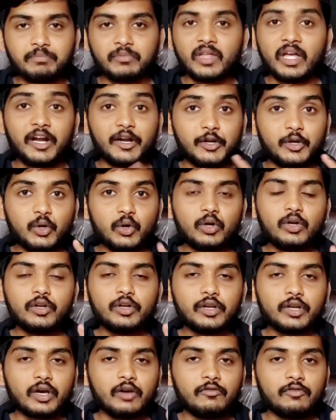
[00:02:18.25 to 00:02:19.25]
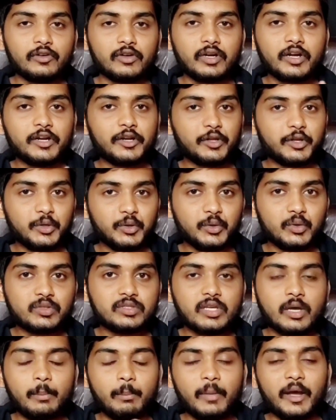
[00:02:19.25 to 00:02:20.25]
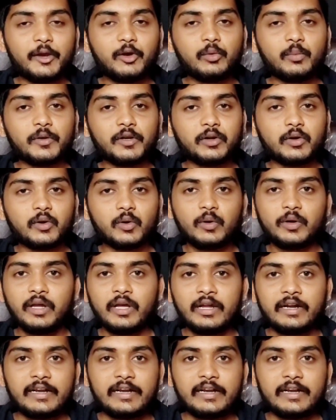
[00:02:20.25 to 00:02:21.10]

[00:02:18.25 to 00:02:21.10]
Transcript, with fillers: And don't forget to use my coupon code